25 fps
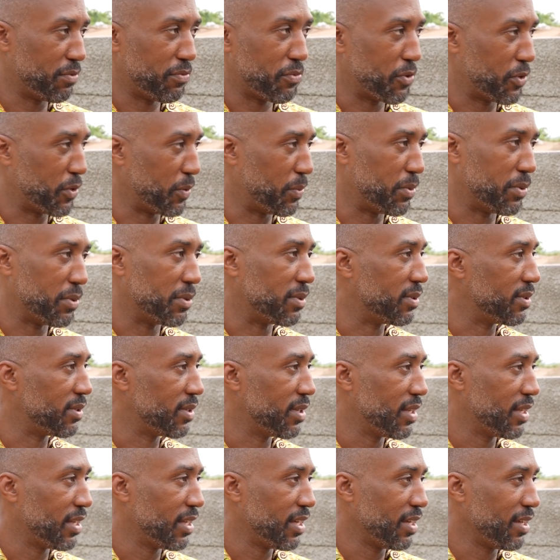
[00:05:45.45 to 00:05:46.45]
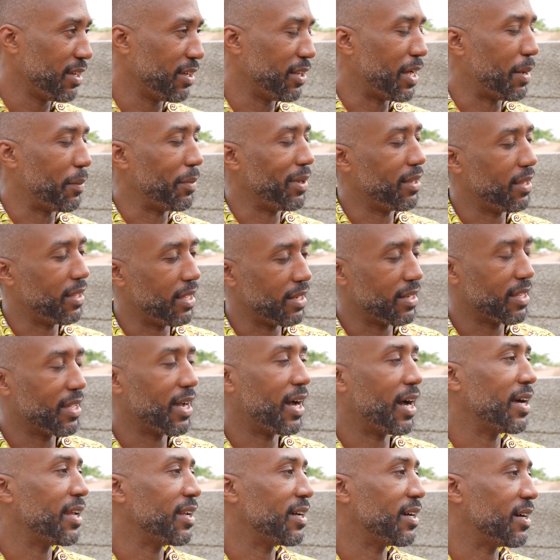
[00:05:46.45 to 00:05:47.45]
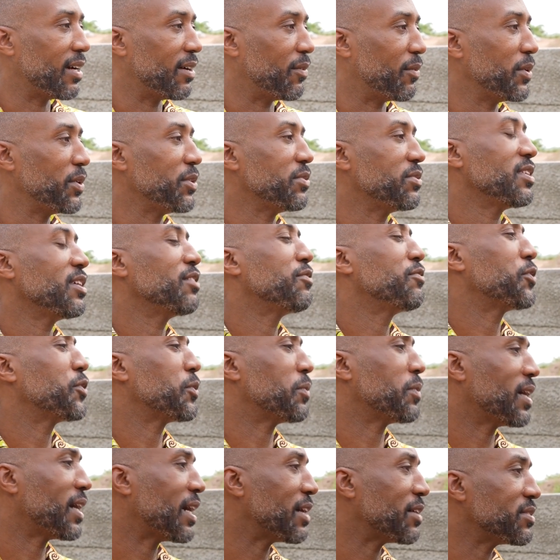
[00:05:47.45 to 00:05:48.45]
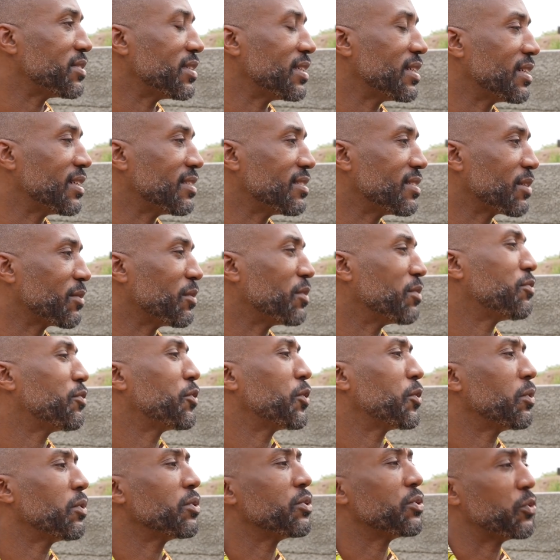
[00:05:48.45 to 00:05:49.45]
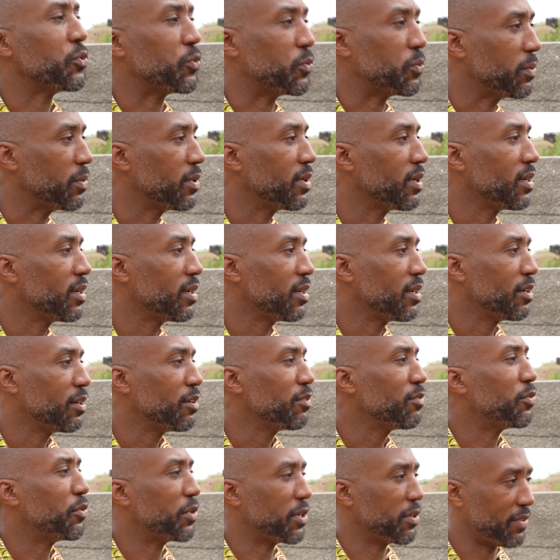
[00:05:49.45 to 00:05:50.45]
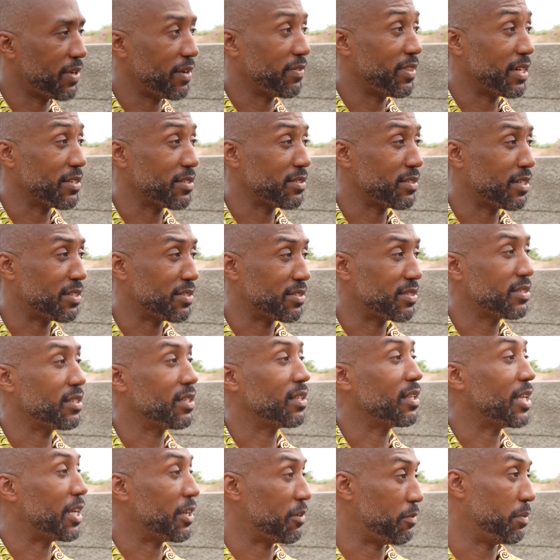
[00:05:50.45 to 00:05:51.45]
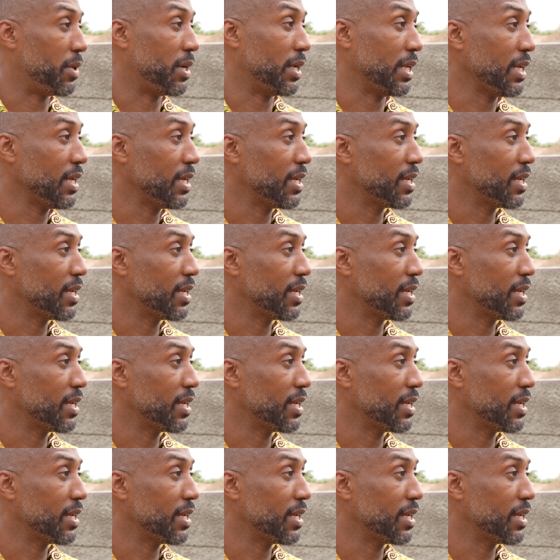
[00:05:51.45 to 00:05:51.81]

affordable, you know, I mean, in Ghana, when you see affordable housing, it's like, well, affordable to whom? Mm-hmm. $45,000 is still a lot of money.